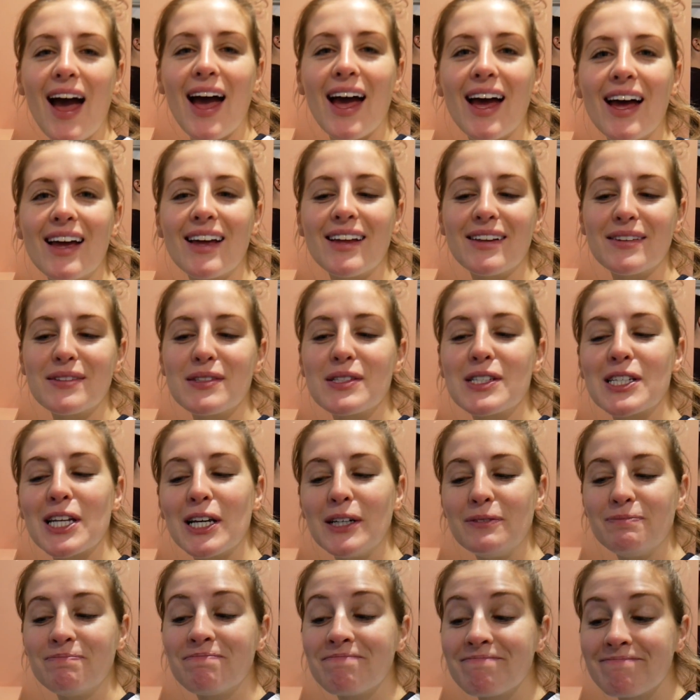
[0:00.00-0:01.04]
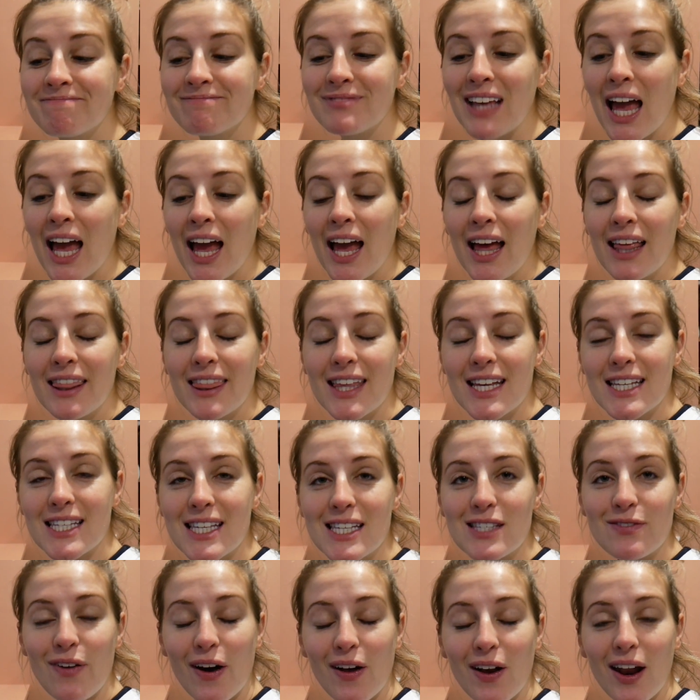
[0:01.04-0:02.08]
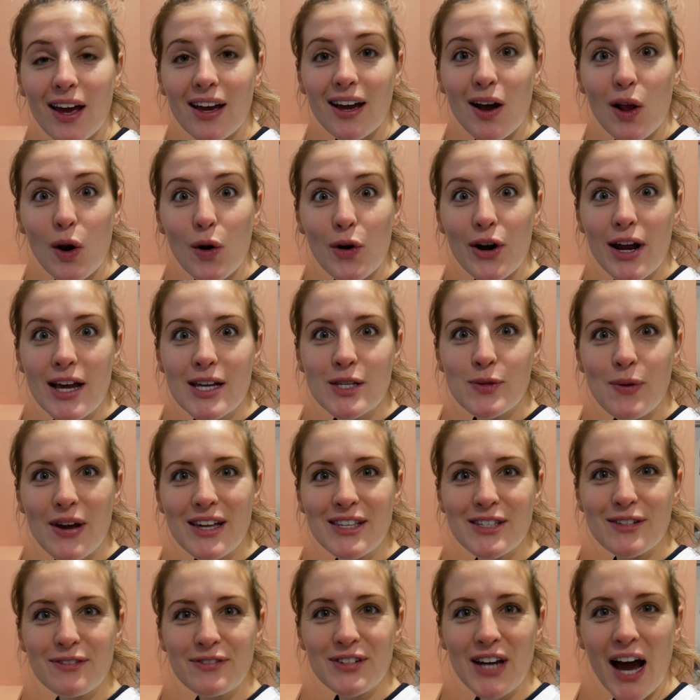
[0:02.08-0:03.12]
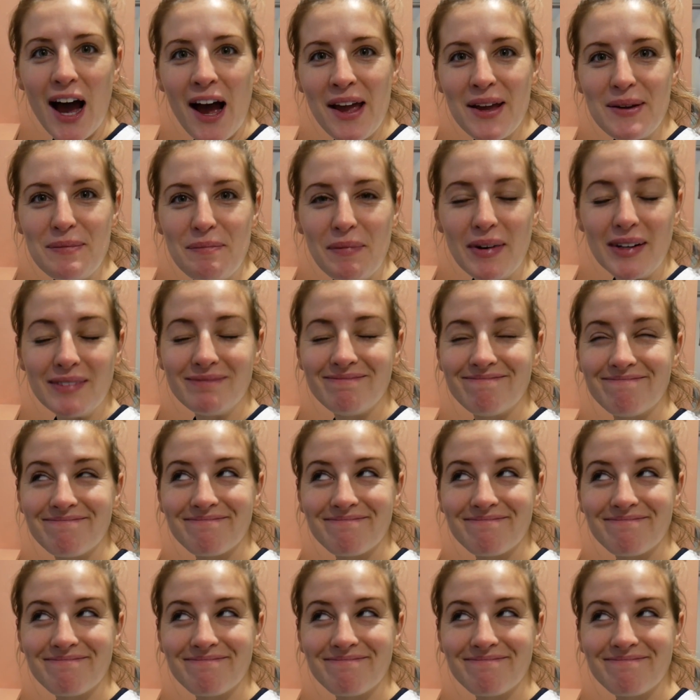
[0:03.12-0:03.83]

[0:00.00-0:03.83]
and this has felt like a glorious waste of time.